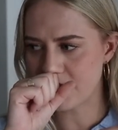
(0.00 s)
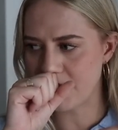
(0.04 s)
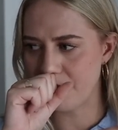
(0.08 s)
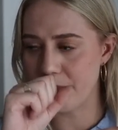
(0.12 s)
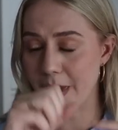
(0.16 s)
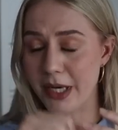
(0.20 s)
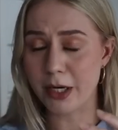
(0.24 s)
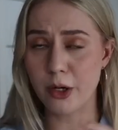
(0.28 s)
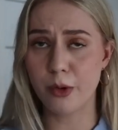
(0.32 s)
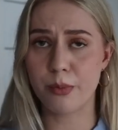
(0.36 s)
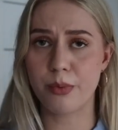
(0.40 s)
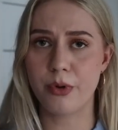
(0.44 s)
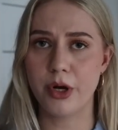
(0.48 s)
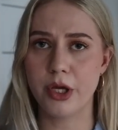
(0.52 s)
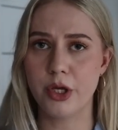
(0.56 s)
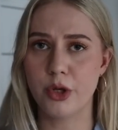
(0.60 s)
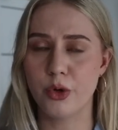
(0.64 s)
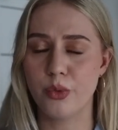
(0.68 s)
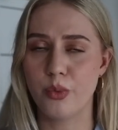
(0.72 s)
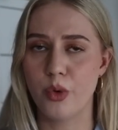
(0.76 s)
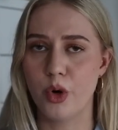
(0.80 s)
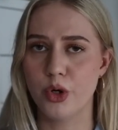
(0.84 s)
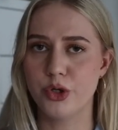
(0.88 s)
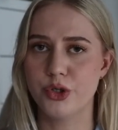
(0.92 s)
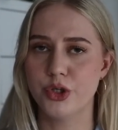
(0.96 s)
make or break your
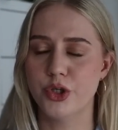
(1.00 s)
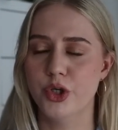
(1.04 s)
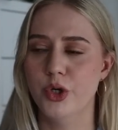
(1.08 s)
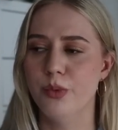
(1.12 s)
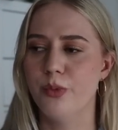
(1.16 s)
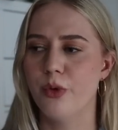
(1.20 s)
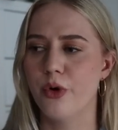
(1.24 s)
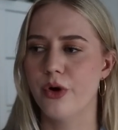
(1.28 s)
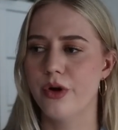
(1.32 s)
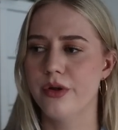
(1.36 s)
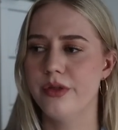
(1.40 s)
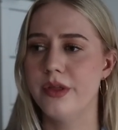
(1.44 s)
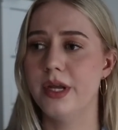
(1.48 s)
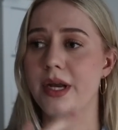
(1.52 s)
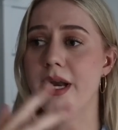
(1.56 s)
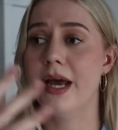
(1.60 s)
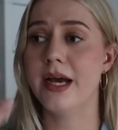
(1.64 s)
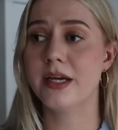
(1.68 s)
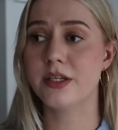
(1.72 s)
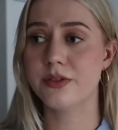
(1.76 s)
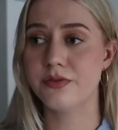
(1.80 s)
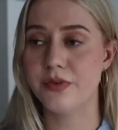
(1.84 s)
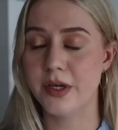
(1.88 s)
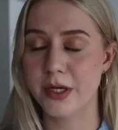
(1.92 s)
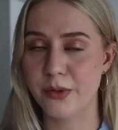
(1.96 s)
wardrobe, or the
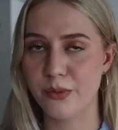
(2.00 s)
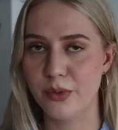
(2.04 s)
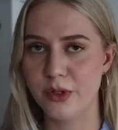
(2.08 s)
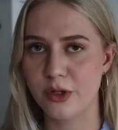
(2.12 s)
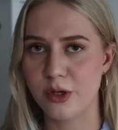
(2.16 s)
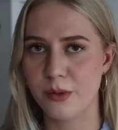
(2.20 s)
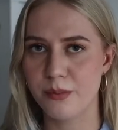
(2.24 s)
next thing will